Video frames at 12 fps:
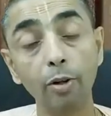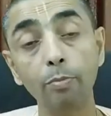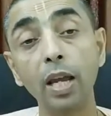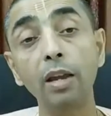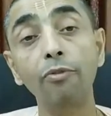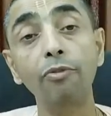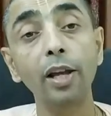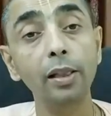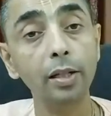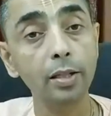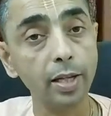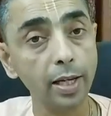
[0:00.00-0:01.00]
We may fail
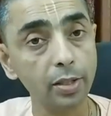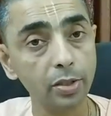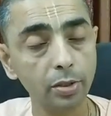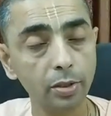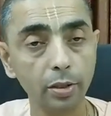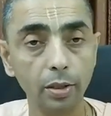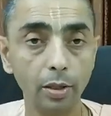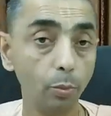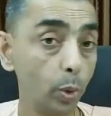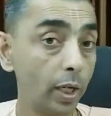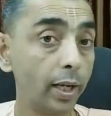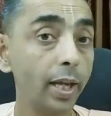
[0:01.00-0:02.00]
the test.
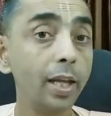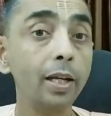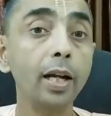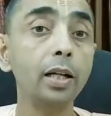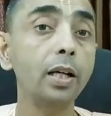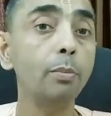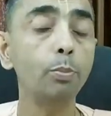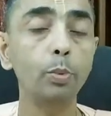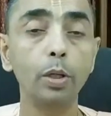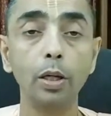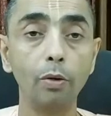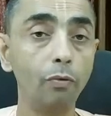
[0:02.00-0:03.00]
We again get up.
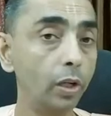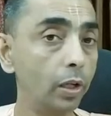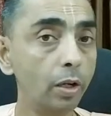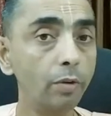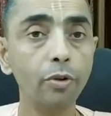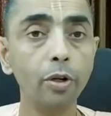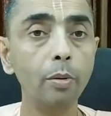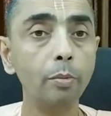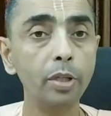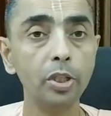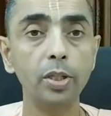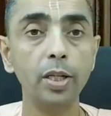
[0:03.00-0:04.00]
We learn from our
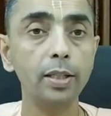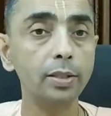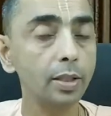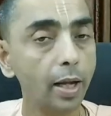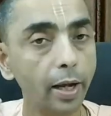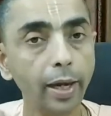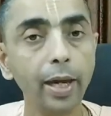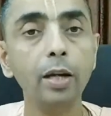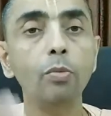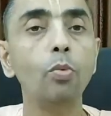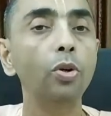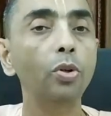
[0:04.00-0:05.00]
mistakes.
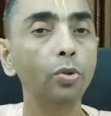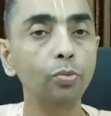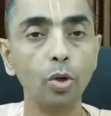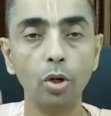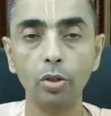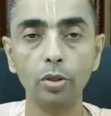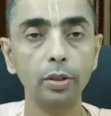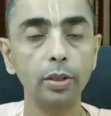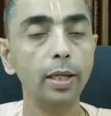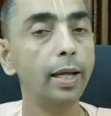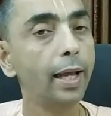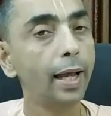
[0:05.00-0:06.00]
Again want to walk.
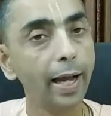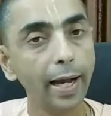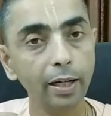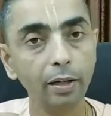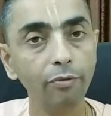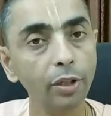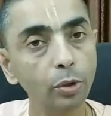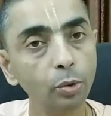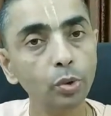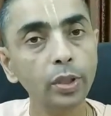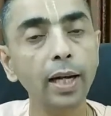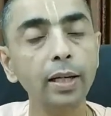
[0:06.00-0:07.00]
And if we
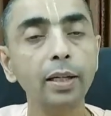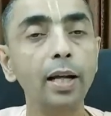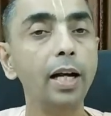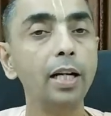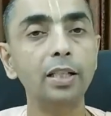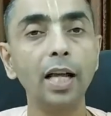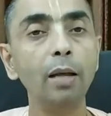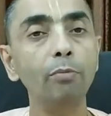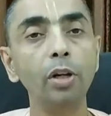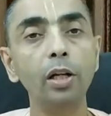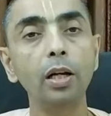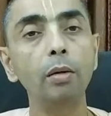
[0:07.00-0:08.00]
do that, a time
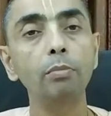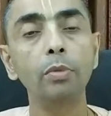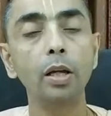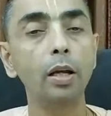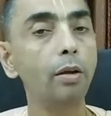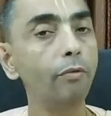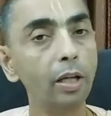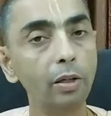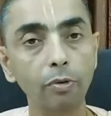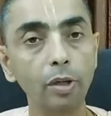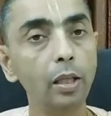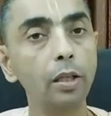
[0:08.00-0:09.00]
will come when
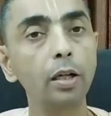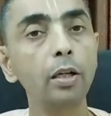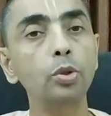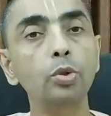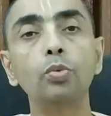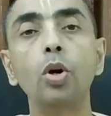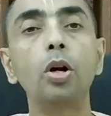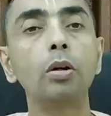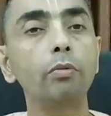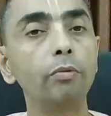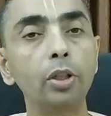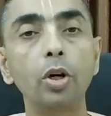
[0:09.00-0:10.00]
we learn to
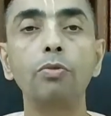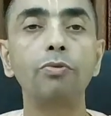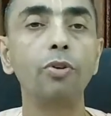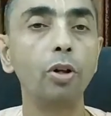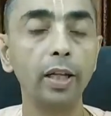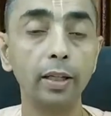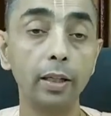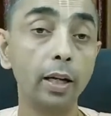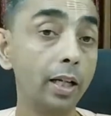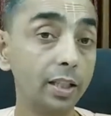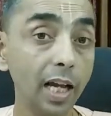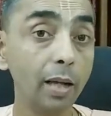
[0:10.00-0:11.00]
walk without falling.
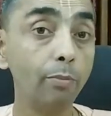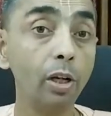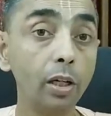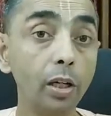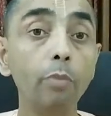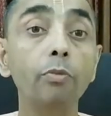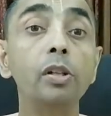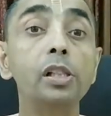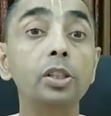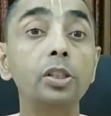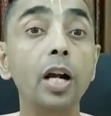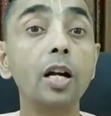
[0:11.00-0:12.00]
A time will come when we will
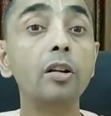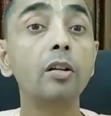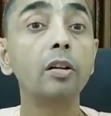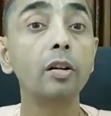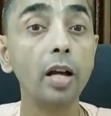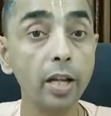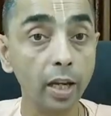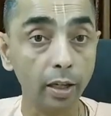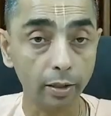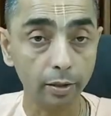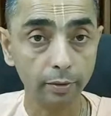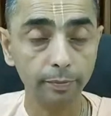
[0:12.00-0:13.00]
start running.